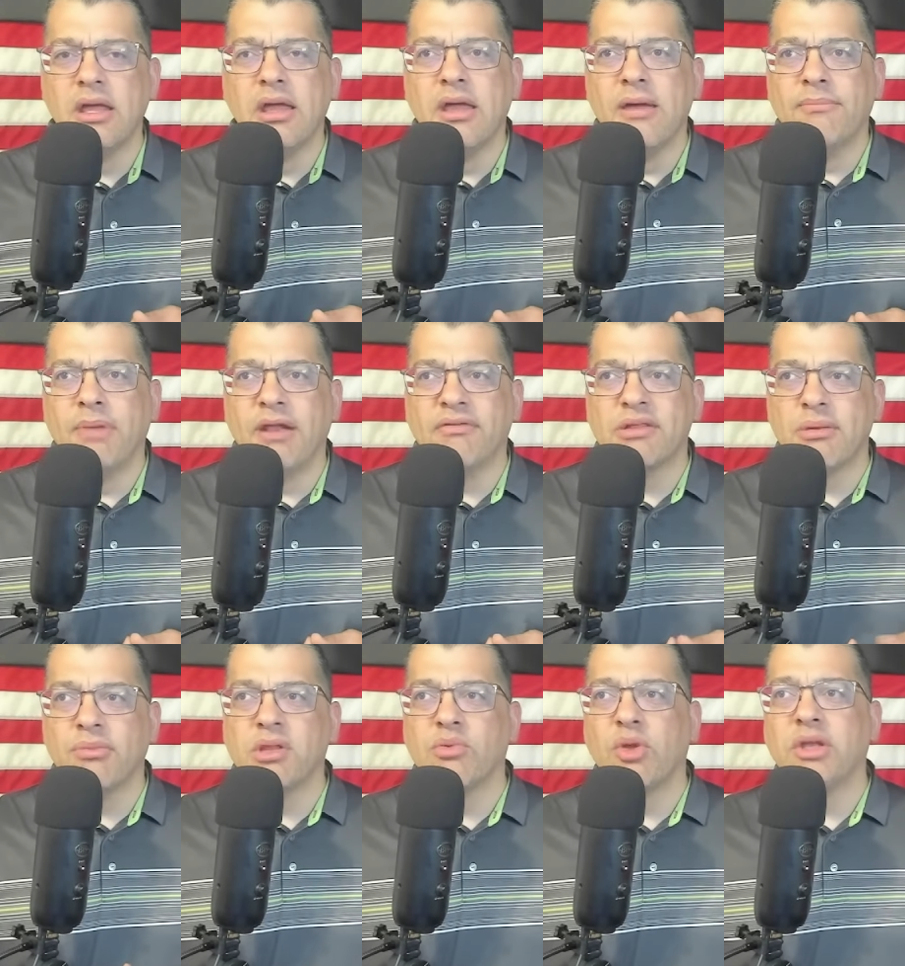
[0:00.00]
But if
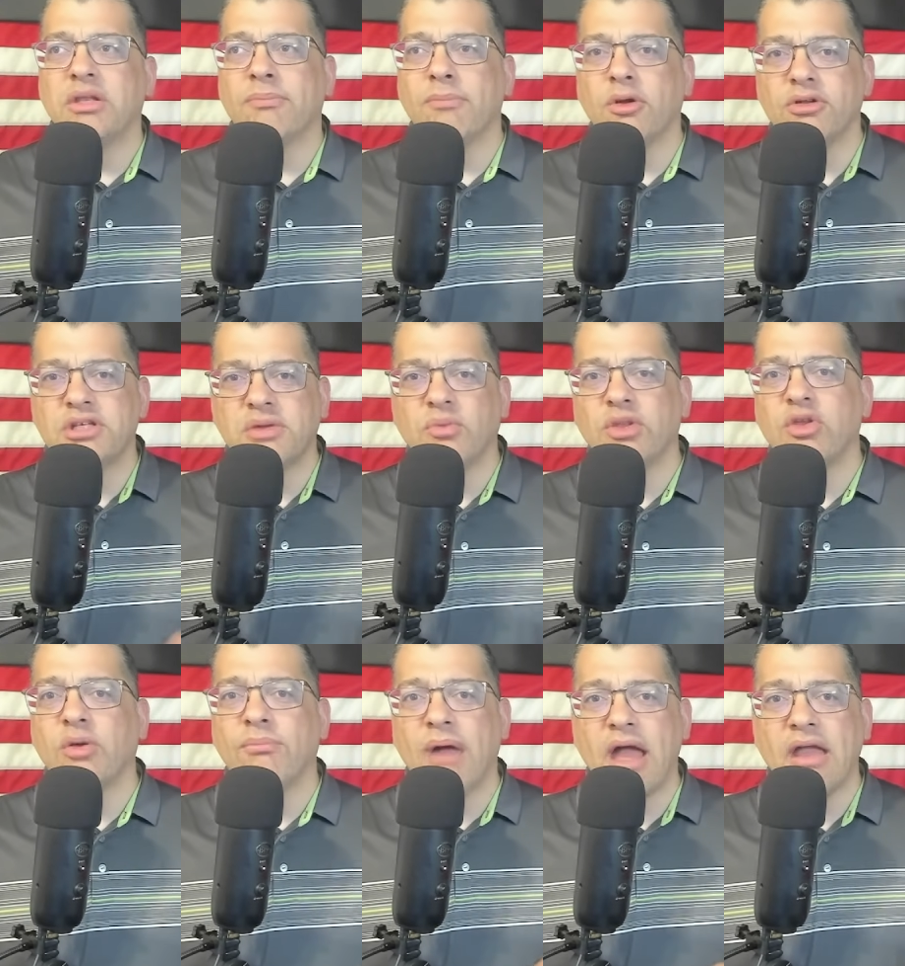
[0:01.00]
someone's willing to merge in with you
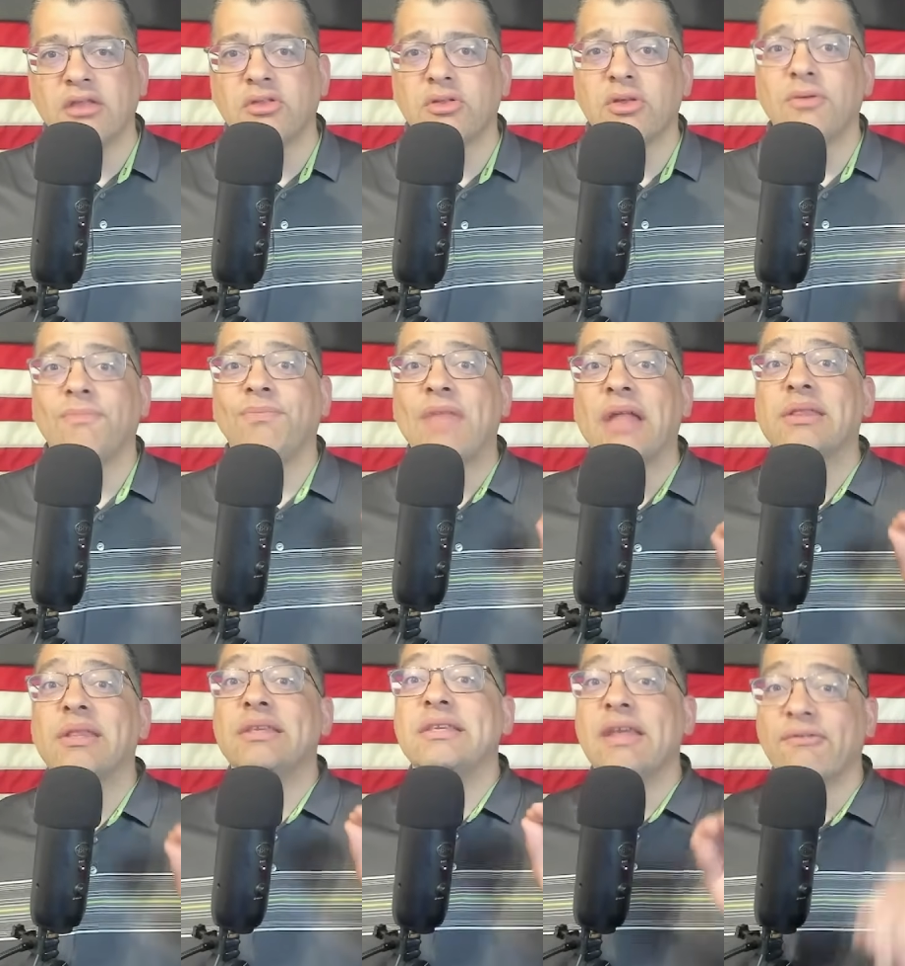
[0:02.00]
and buy into you, that's a
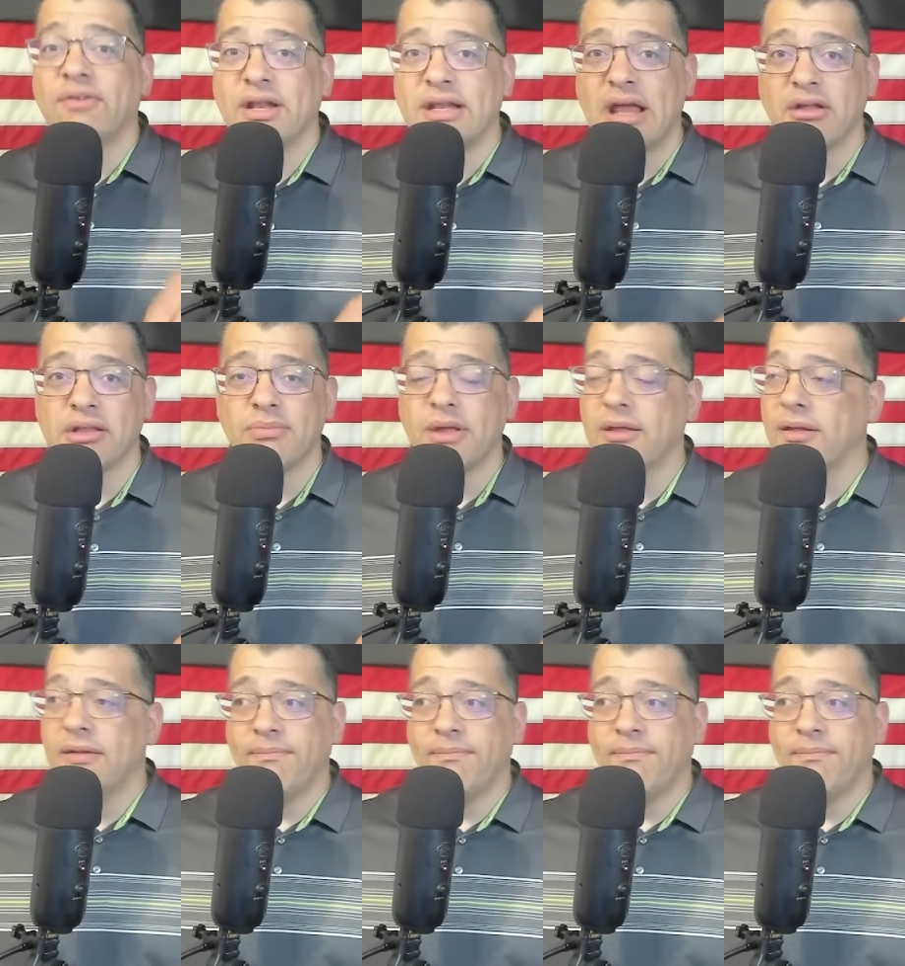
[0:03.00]
different announcement.